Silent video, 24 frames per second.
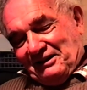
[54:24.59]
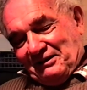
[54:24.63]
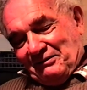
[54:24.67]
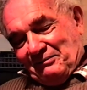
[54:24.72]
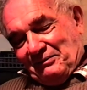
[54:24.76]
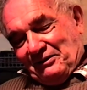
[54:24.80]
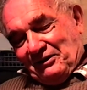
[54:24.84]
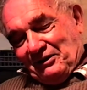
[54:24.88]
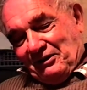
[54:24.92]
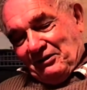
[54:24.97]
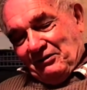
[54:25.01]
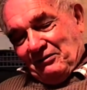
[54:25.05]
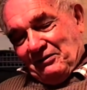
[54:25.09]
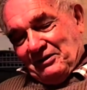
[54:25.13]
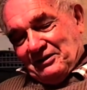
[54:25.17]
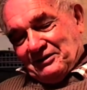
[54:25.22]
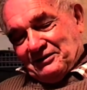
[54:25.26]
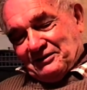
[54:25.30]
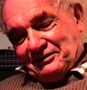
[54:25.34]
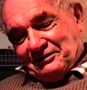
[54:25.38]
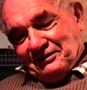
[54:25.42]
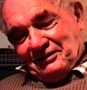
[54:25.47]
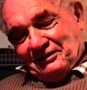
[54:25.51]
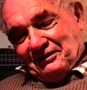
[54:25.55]
but I
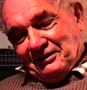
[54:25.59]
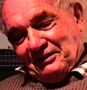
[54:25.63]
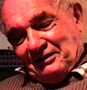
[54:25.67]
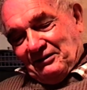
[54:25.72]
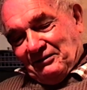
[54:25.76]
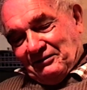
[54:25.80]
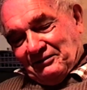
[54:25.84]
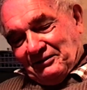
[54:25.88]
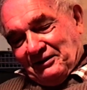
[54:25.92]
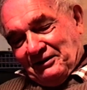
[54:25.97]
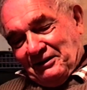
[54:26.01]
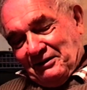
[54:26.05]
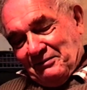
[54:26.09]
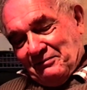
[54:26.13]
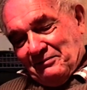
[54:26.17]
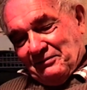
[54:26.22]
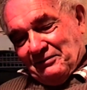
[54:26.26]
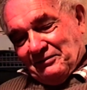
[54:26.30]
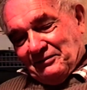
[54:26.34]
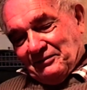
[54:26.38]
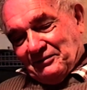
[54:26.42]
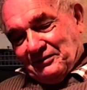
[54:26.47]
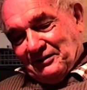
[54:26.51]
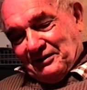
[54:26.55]
always looked at
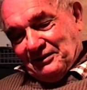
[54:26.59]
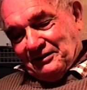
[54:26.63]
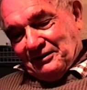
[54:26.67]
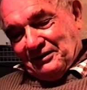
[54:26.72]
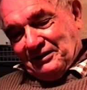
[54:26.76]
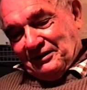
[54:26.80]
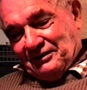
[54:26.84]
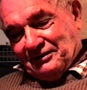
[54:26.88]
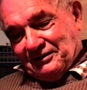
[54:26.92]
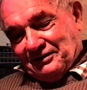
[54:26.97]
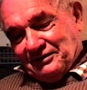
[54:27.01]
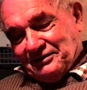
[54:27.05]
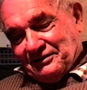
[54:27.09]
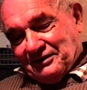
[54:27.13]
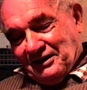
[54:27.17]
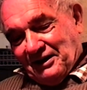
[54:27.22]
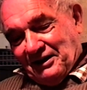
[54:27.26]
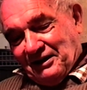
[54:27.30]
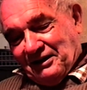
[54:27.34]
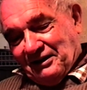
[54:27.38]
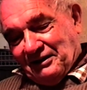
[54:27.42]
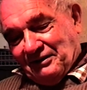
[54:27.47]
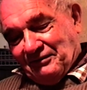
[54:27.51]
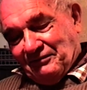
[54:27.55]
him, as I say,